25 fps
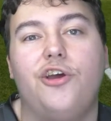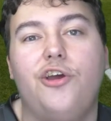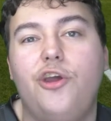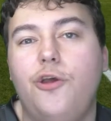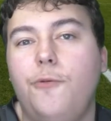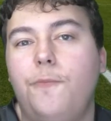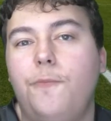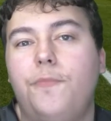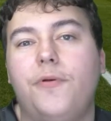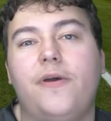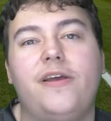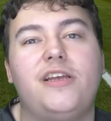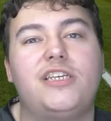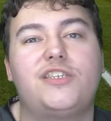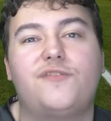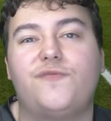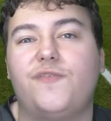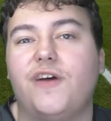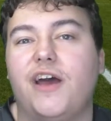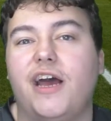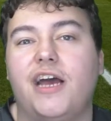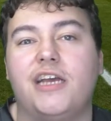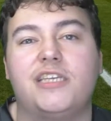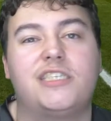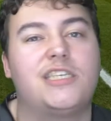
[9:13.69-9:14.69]
Who blinks
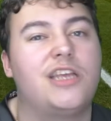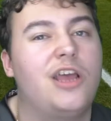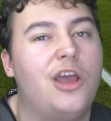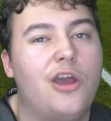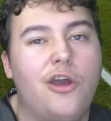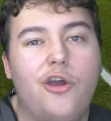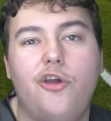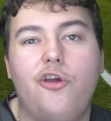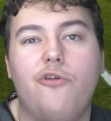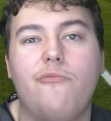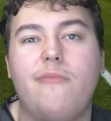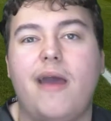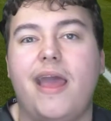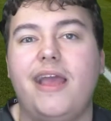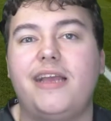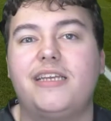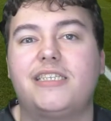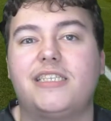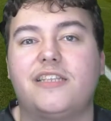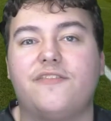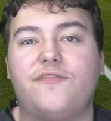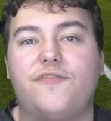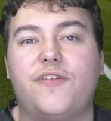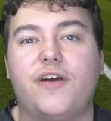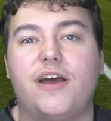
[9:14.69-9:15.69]
first? Who
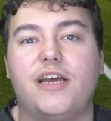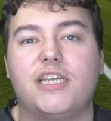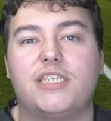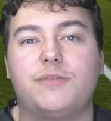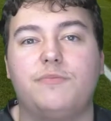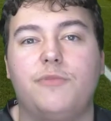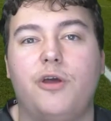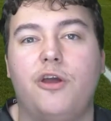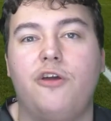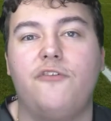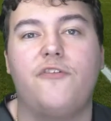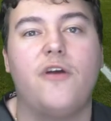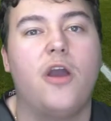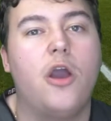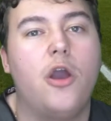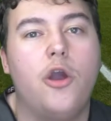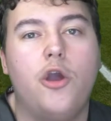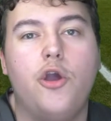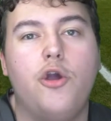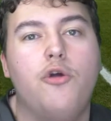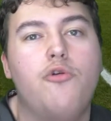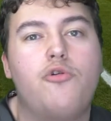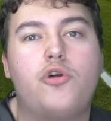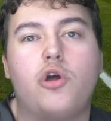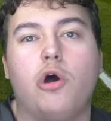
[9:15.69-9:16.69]
makes the first move?
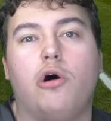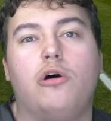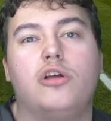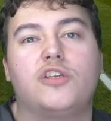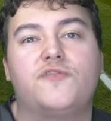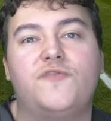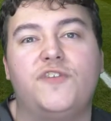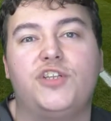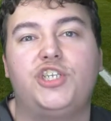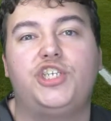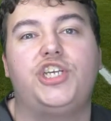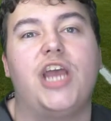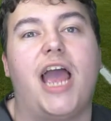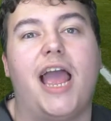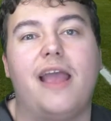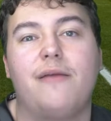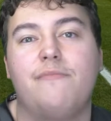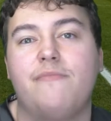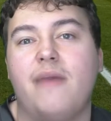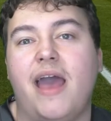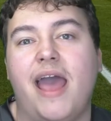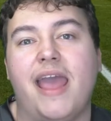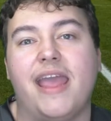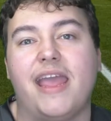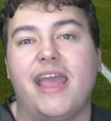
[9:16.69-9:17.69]
Who calls for
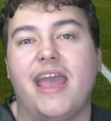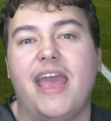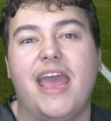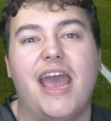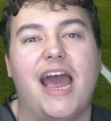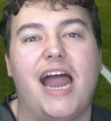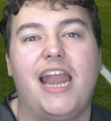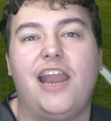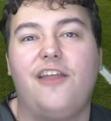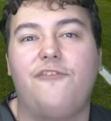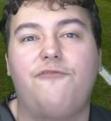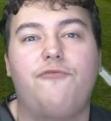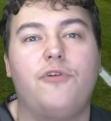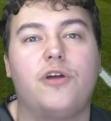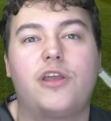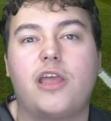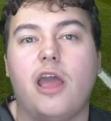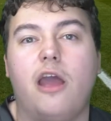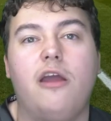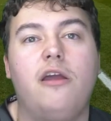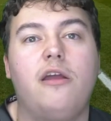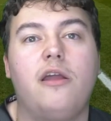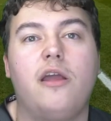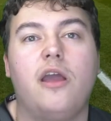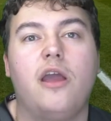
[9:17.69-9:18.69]
checkmate? And if we're
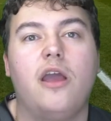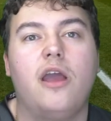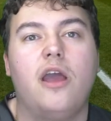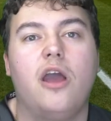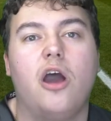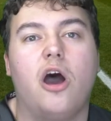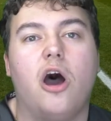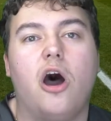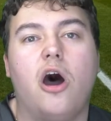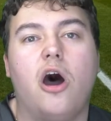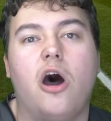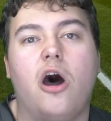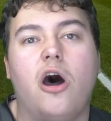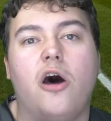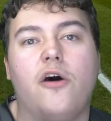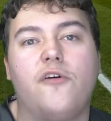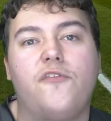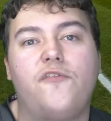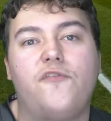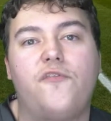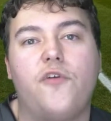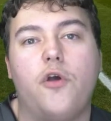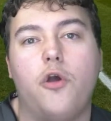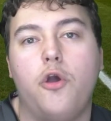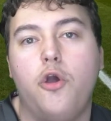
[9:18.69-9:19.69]
going
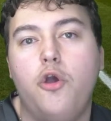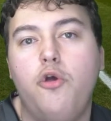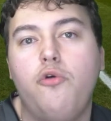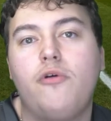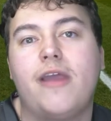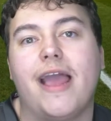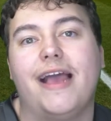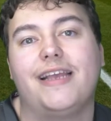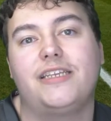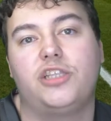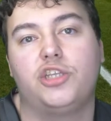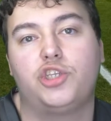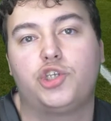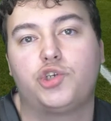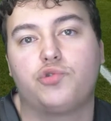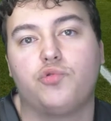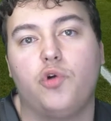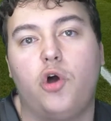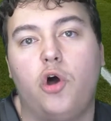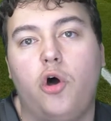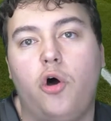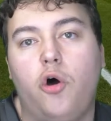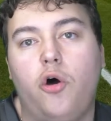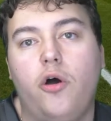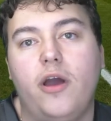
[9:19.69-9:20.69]
off who gets the
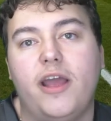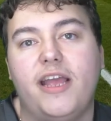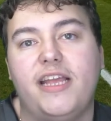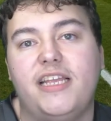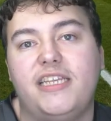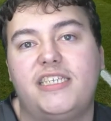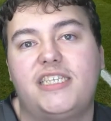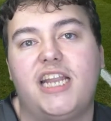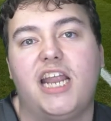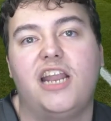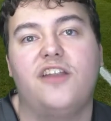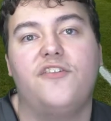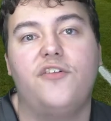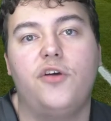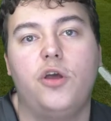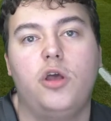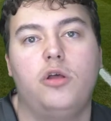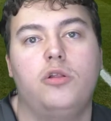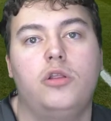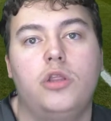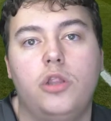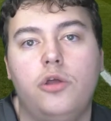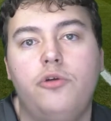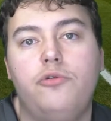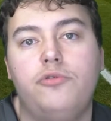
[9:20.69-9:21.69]
draw instead of
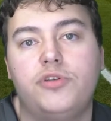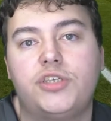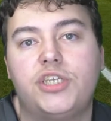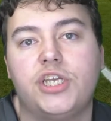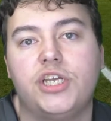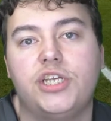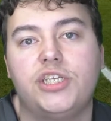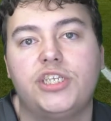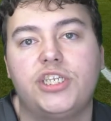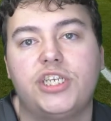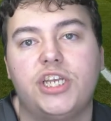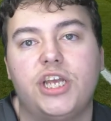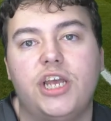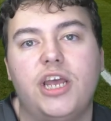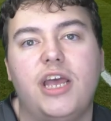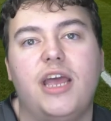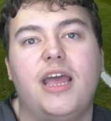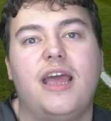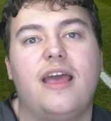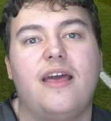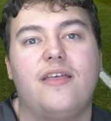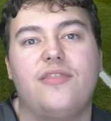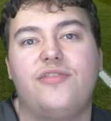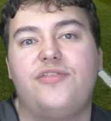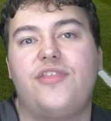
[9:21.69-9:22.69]
who loses,
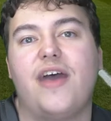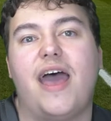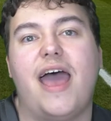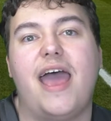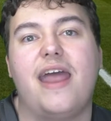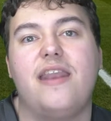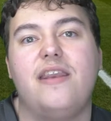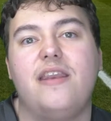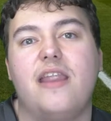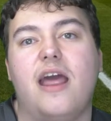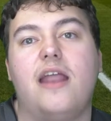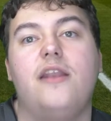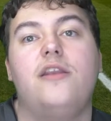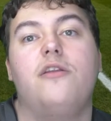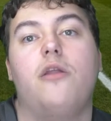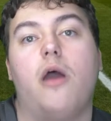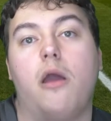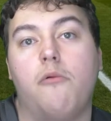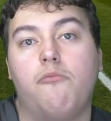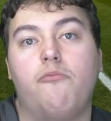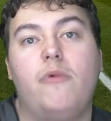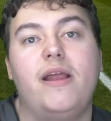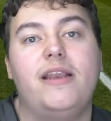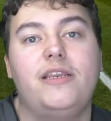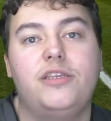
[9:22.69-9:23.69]
then
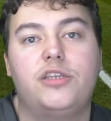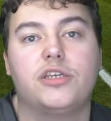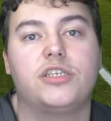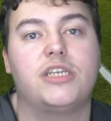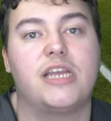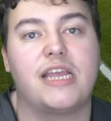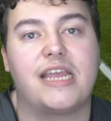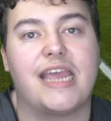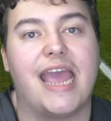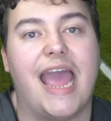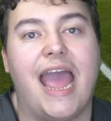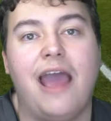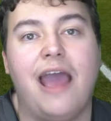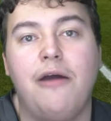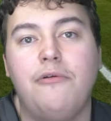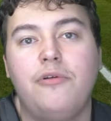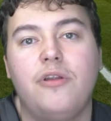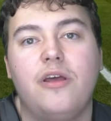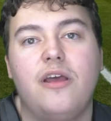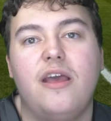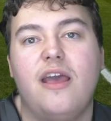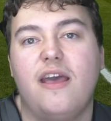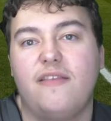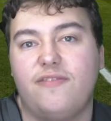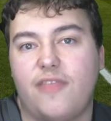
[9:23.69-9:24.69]
and win doesn't count,
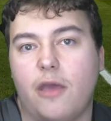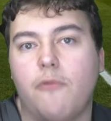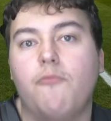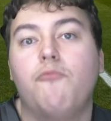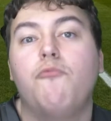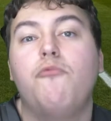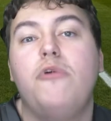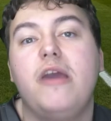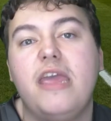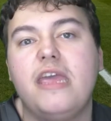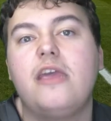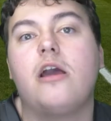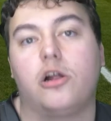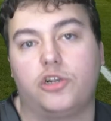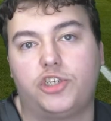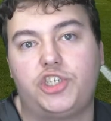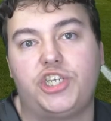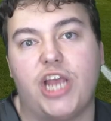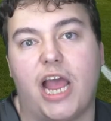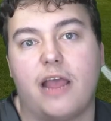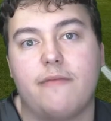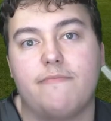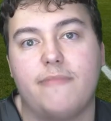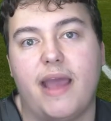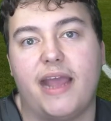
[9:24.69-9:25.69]
then we got
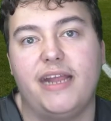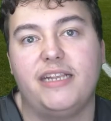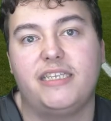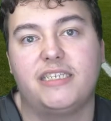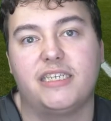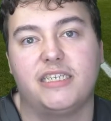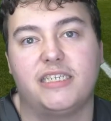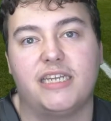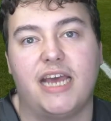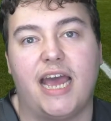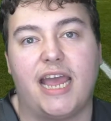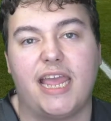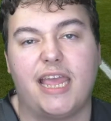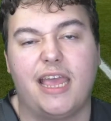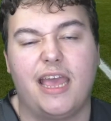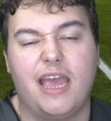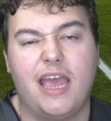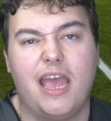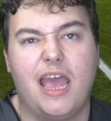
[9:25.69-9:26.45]
checkmate today.